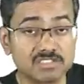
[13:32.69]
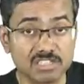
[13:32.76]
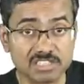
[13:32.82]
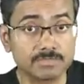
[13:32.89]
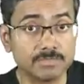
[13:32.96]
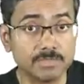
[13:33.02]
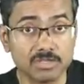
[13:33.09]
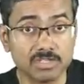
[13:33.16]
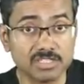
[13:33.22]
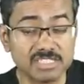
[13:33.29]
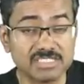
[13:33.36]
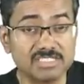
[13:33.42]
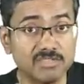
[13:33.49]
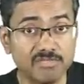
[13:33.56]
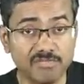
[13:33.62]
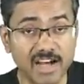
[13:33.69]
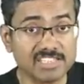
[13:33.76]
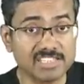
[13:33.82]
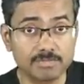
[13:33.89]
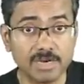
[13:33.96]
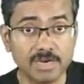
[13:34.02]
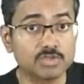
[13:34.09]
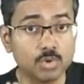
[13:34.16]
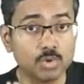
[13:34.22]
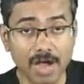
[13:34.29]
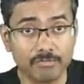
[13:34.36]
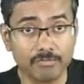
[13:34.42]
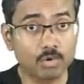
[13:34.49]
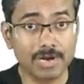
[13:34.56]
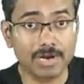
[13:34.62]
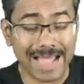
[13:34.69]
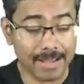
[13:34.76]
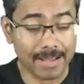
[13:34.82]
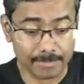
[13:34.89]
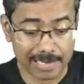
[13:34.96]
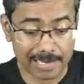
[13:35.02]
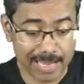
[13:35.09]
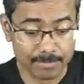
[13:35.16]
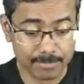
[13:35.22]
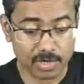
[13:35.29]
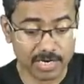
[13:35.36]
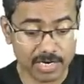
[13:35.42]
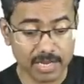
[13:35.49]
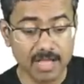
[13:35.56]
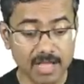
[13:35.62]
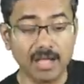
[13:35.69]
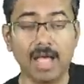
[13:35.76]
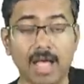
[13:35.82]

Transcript: Trust me on this. It's a fast bus. You have to climb, climb on it.